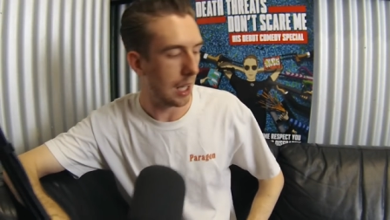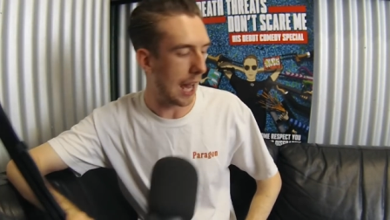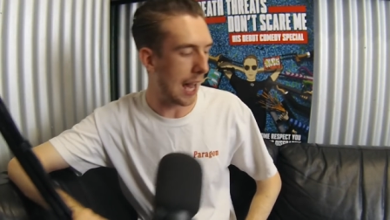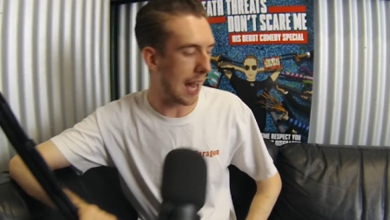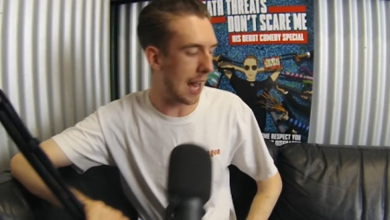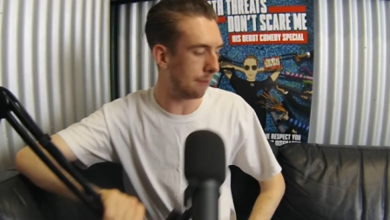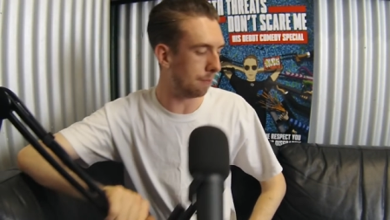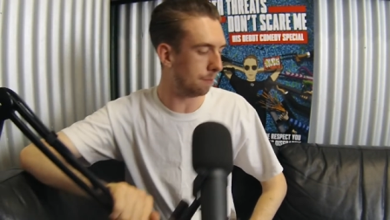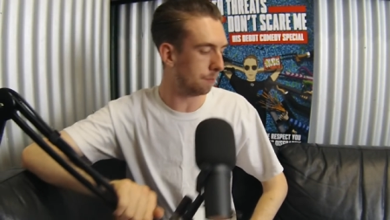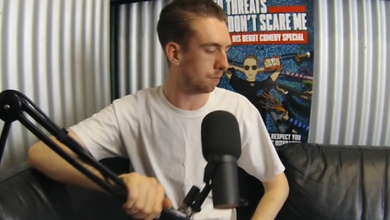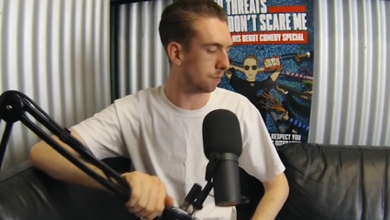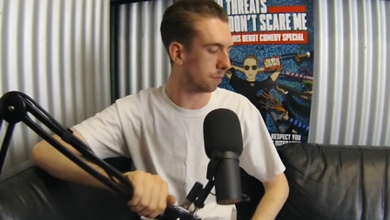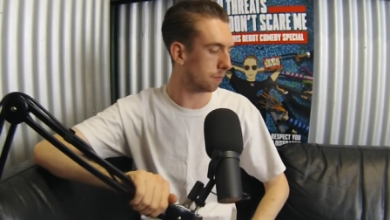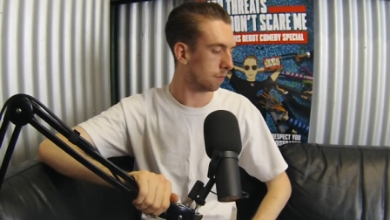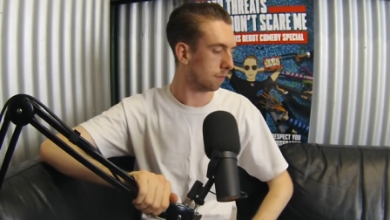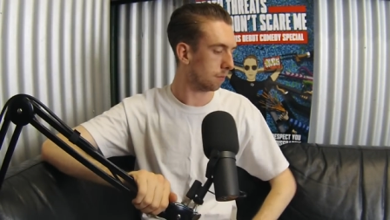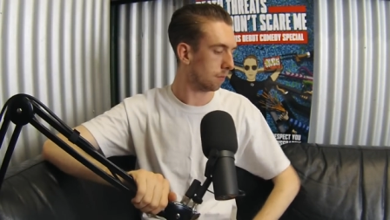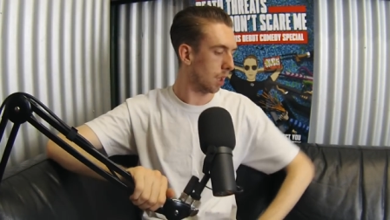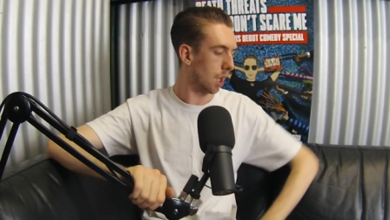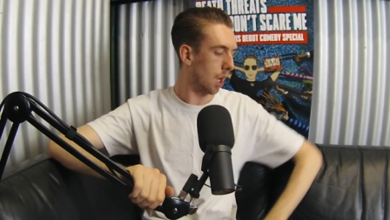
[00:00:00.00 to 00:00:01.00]
Um,
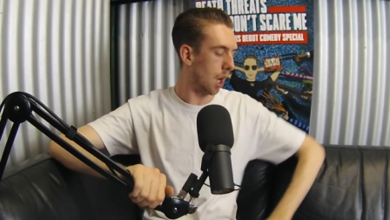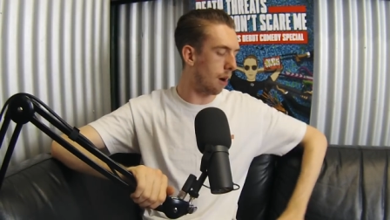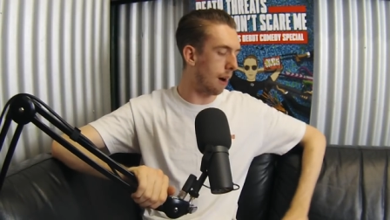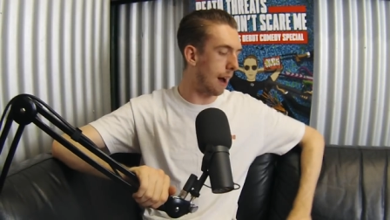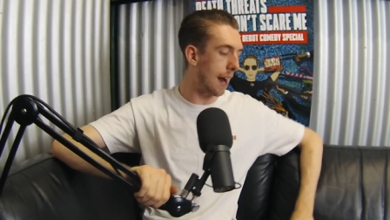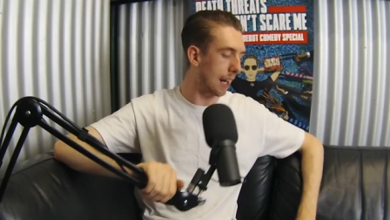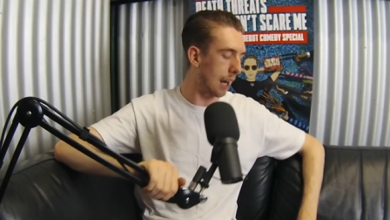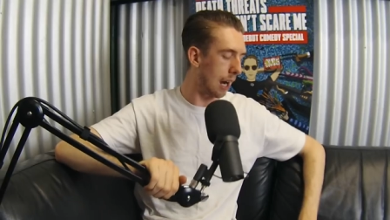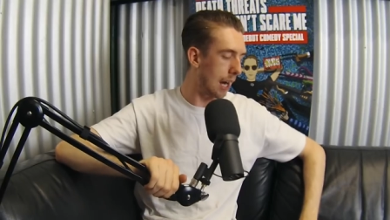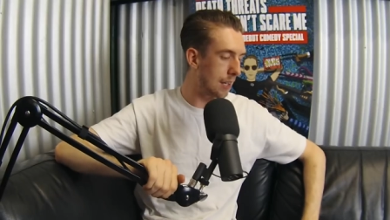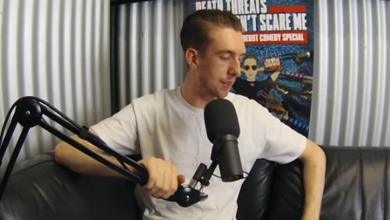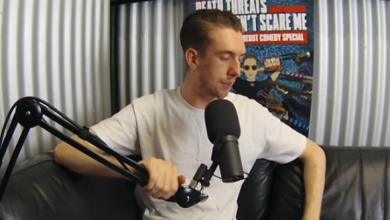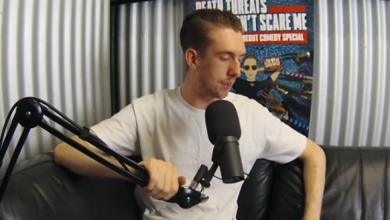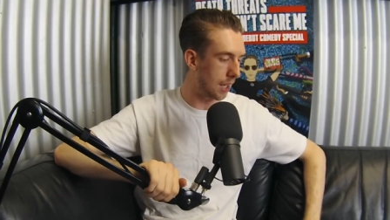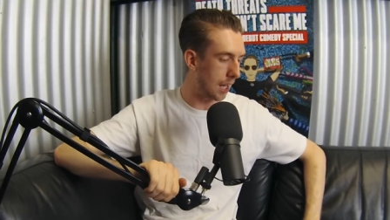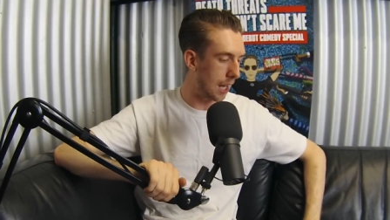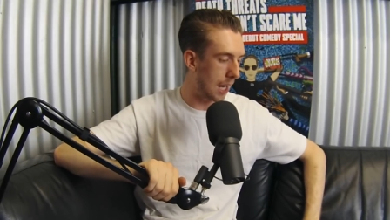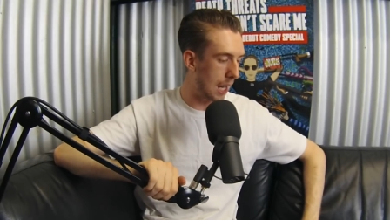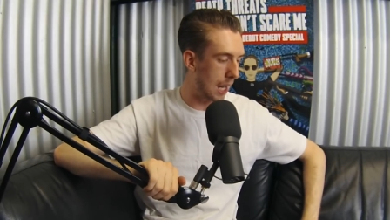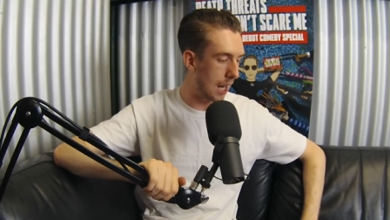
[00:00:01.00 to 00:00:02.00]
all right, guys.
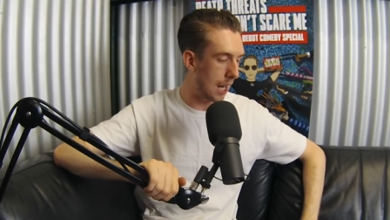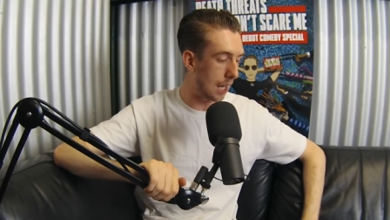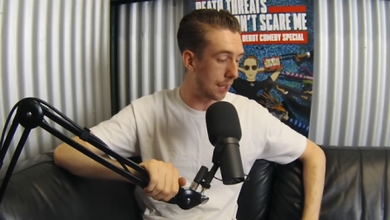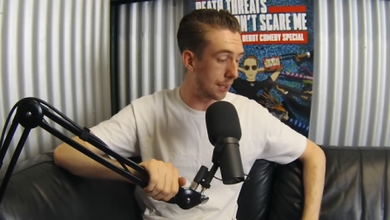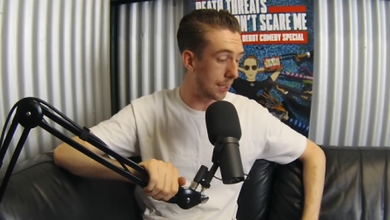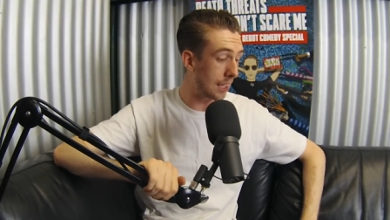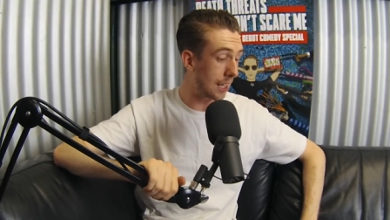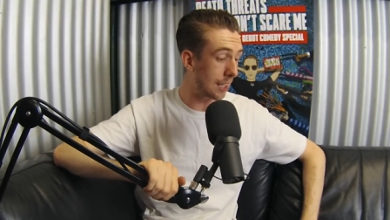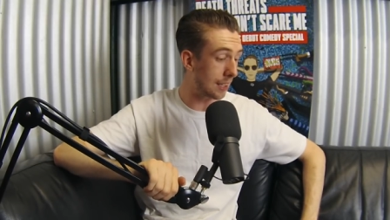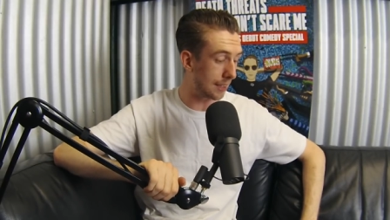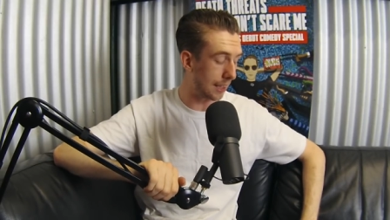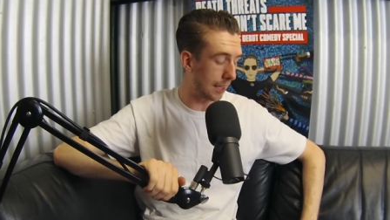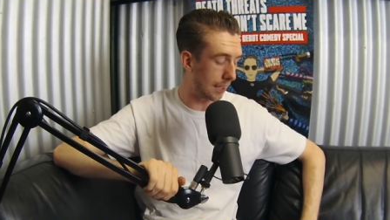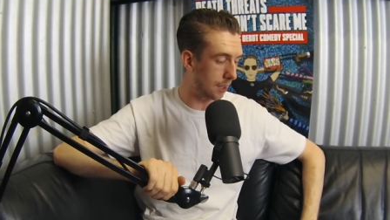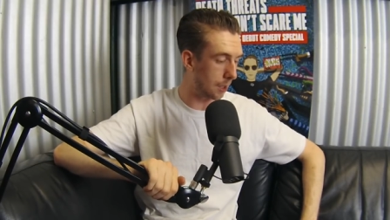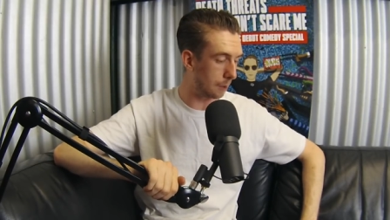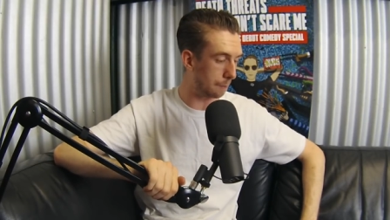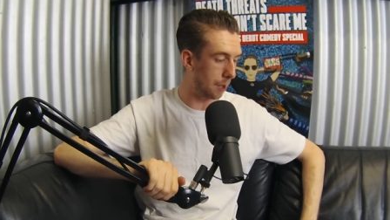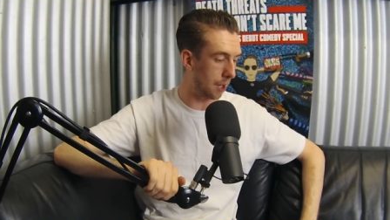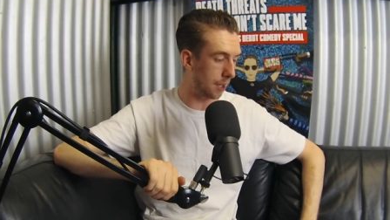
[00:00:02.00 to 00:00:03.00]
Uh, I think that's the end
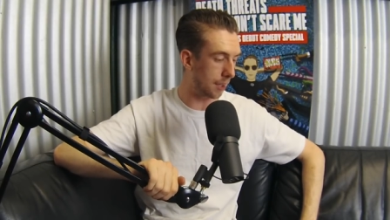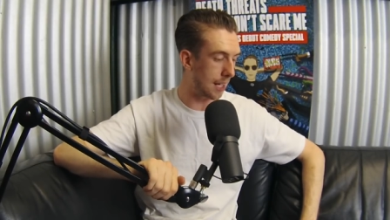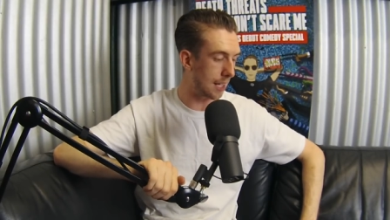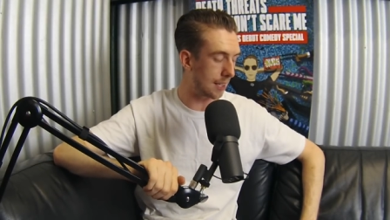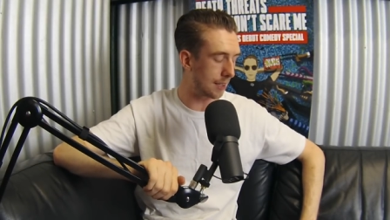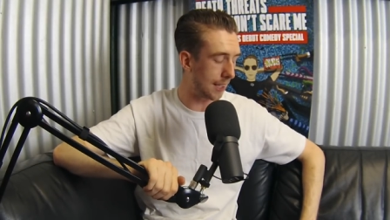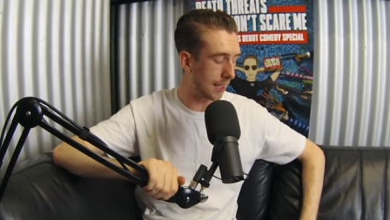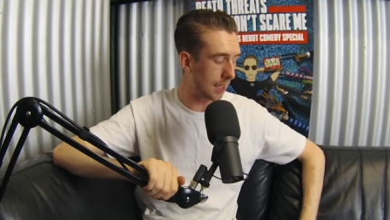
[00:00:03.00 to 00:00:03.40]
of the podcast.